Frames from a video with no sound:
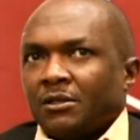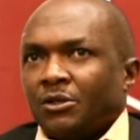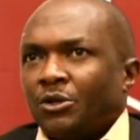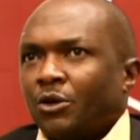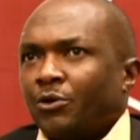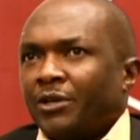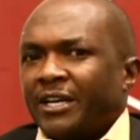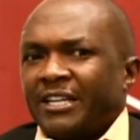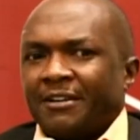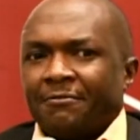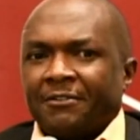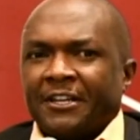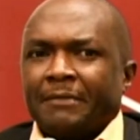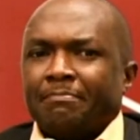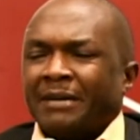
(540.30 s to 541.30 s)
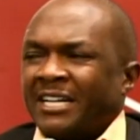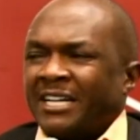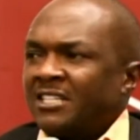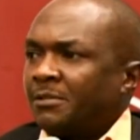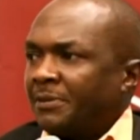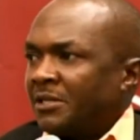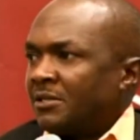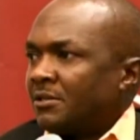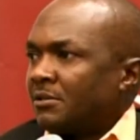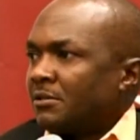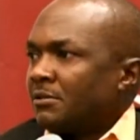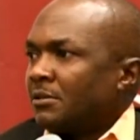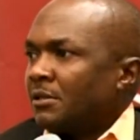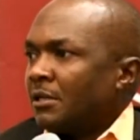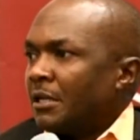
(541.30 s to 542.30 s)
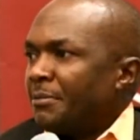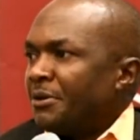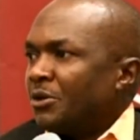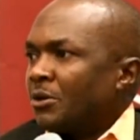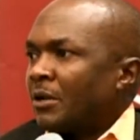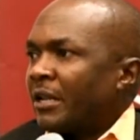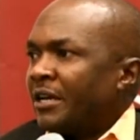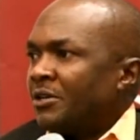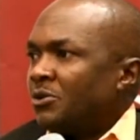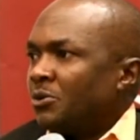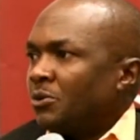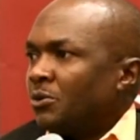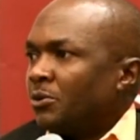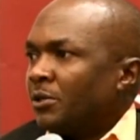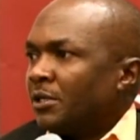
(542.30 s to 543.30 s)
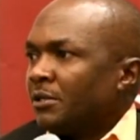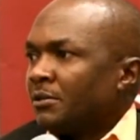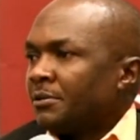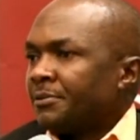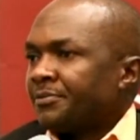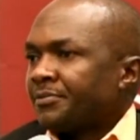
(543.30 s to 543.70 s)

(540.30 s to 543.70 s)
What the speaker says: We are in a very bad space. Let me not lie to you. Right?